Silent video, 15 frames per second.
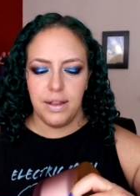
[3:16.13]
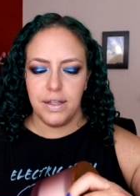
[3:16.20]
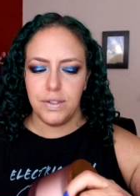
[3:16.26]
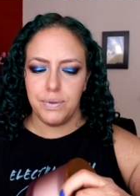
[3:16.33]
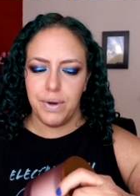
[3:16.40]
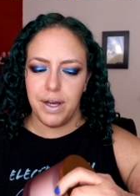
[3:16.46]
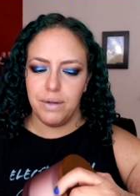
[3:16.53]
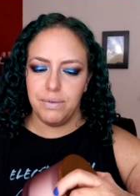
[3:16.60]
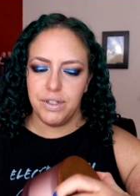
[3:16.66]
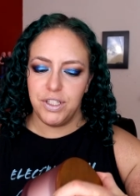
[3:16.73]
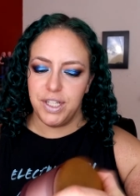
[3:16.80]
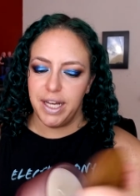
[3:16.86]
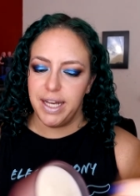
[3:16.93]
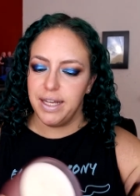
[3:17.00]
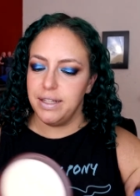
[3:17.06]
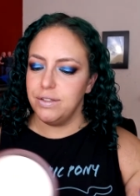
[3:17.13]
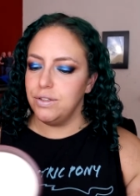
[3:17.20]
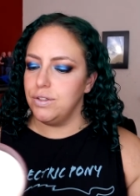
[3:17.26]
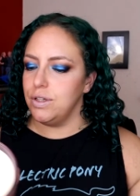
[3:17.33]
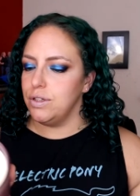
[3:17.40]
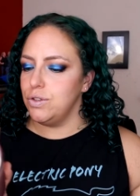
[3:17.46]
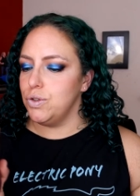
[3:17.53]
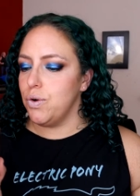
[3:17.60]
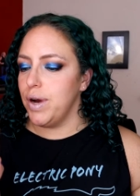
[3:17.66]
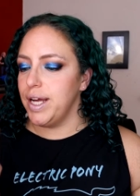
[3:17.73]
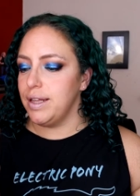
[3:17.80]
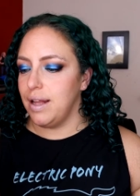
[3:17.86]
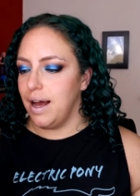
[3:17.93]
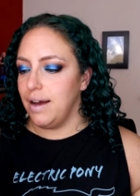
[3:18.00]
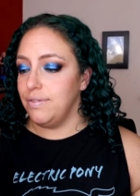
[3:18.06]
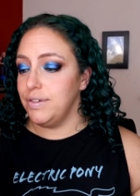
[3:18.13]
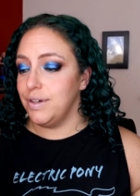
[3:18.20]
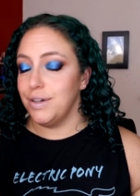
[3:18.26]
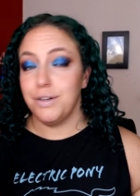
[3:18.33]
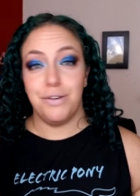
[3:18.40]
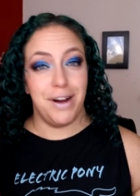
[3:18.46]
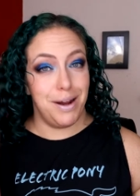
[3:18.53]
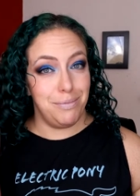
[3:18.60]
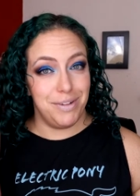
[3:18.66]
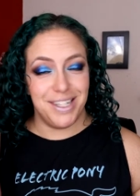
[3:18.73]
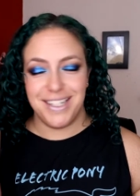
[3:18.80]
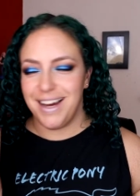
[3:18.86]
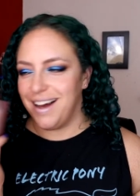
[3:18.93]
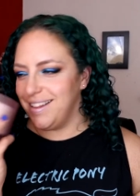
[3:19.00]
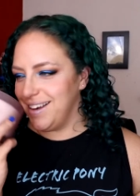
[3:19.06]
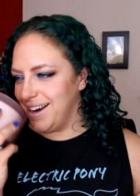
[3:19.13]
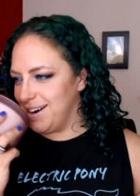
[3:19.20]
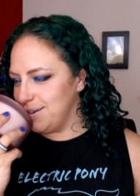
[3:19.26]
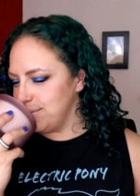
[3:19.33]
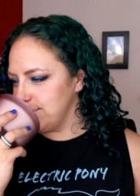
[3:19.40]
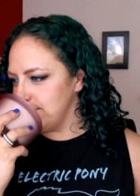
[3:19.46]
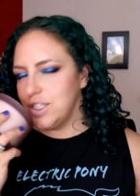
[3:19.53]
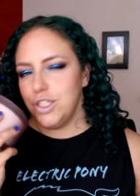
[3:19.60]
This one, which is Joy and Laughter Cranberry Dahlia.